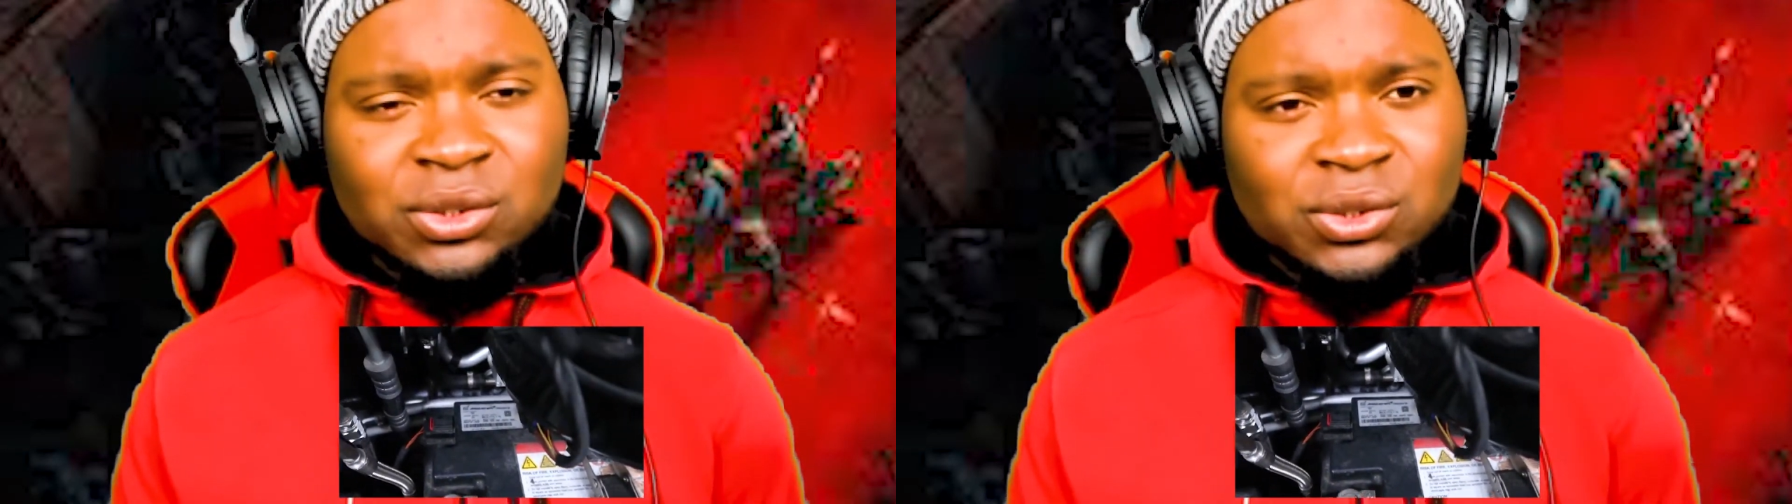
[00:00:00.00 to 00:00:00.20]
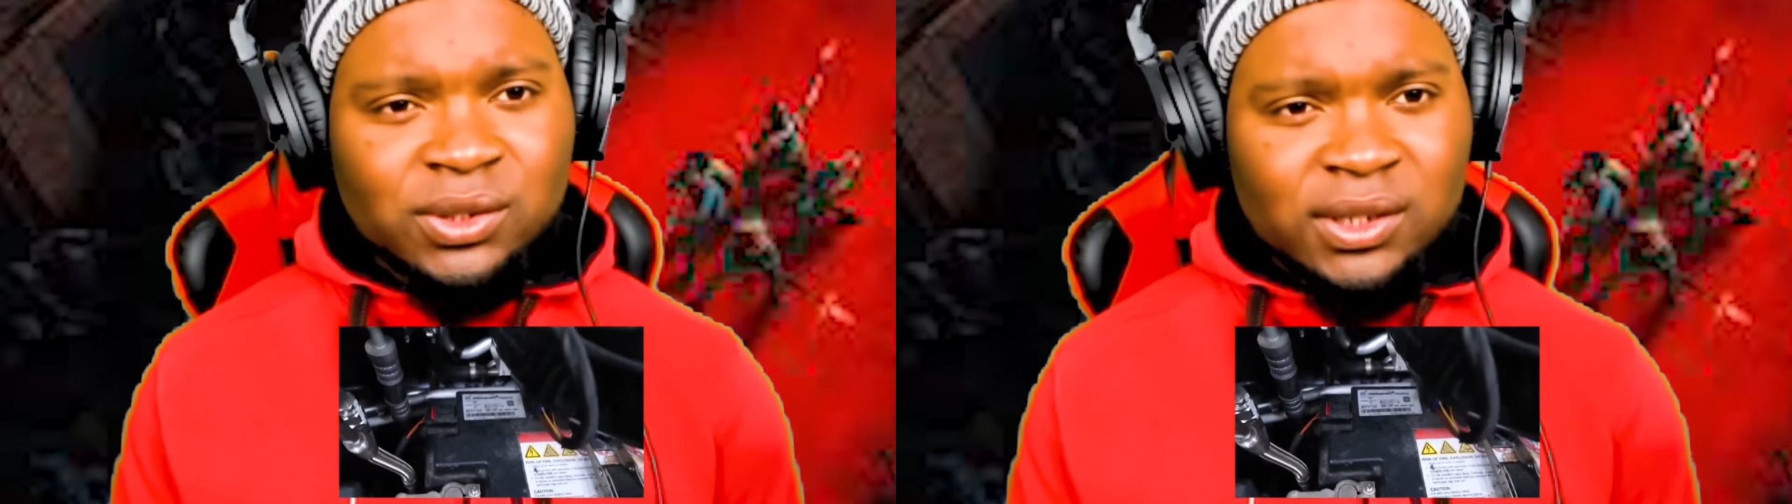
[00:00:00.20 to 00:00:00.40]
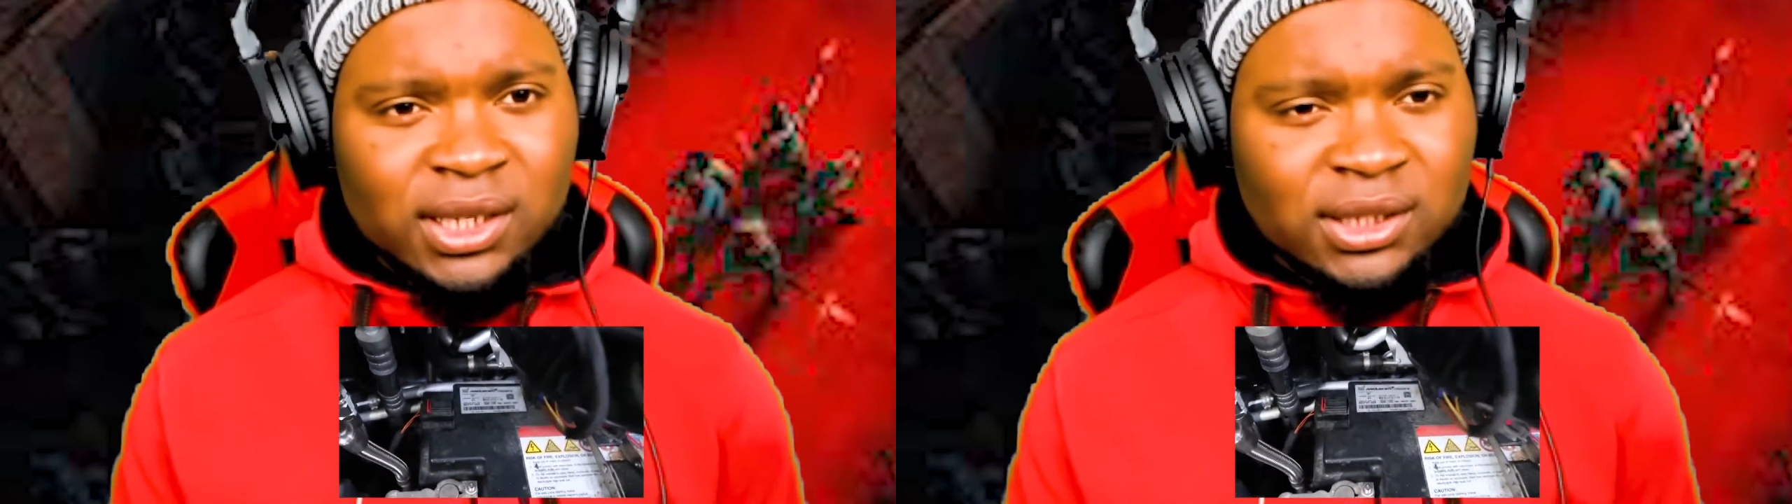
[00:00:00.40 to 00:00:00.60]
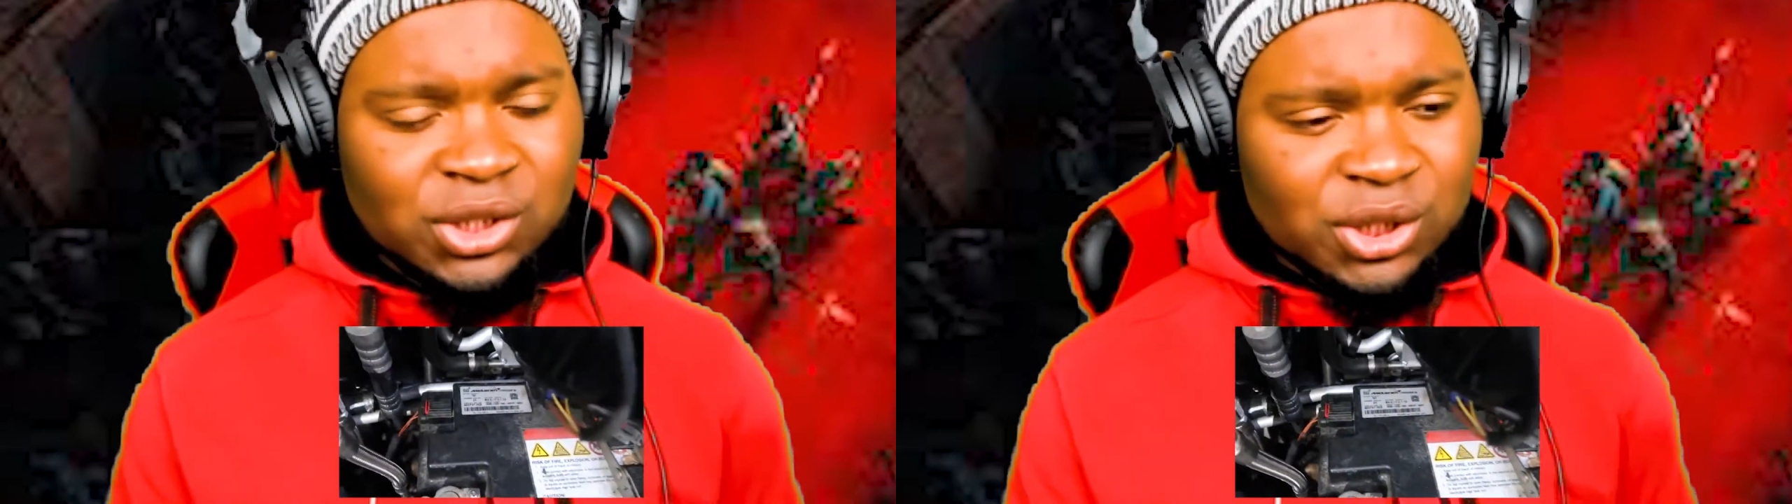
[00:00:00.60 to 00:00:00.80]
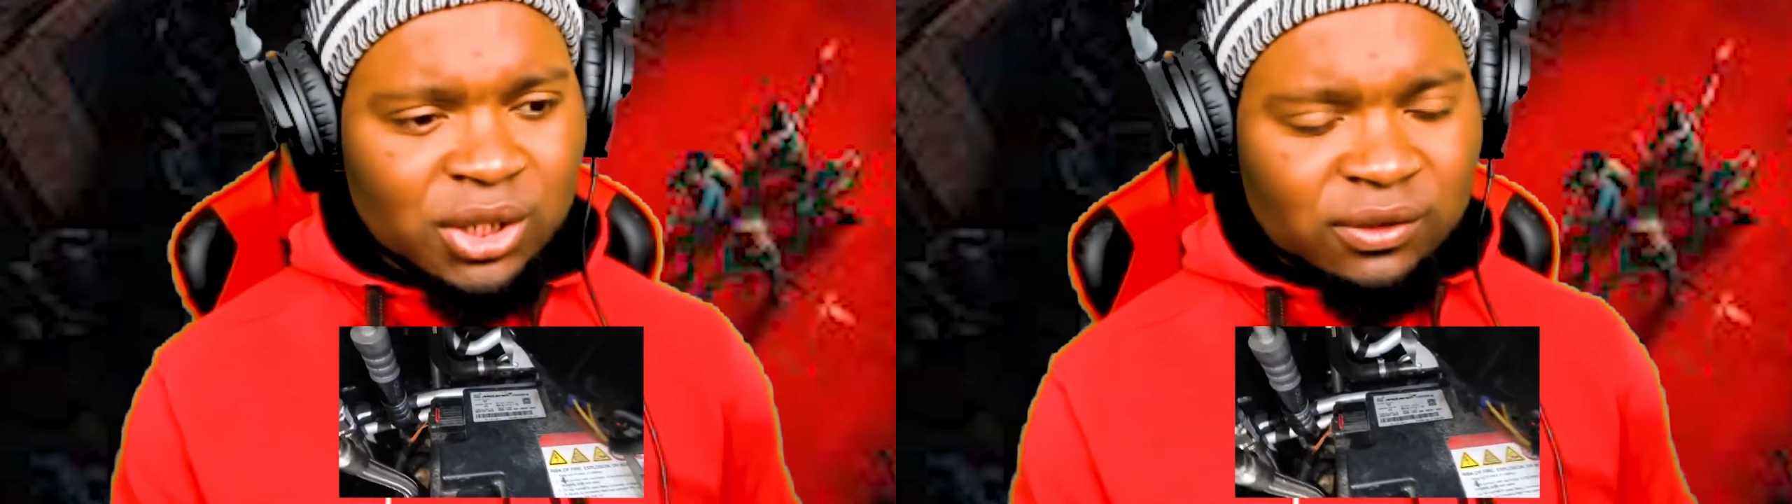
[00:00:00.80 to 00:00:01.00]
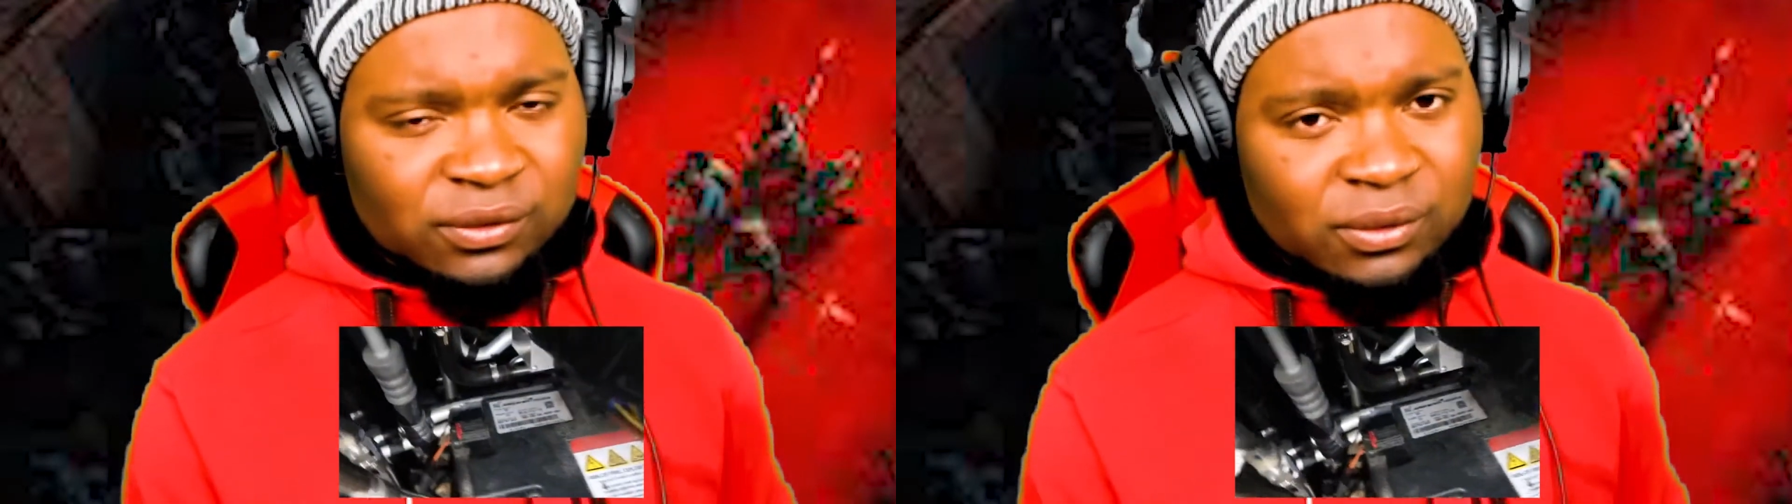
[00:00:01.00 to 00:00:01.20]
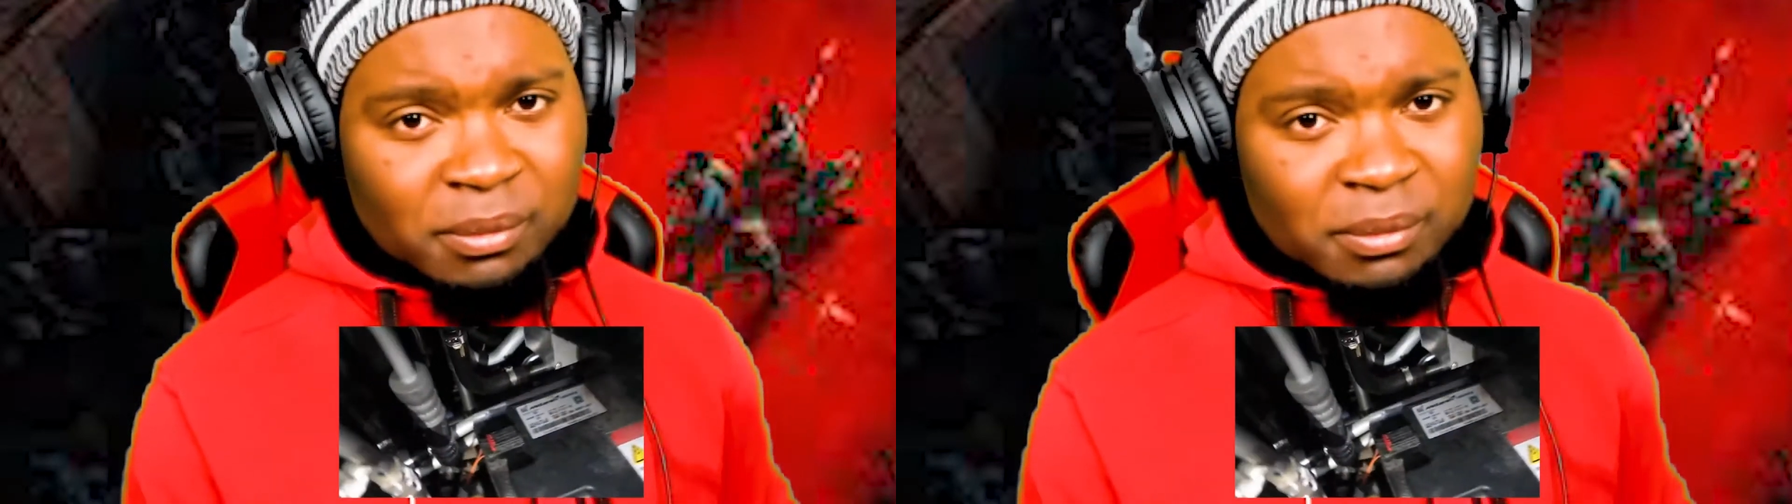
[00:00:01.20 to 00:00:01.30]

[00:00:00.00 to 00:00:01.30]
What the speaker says: just take a shove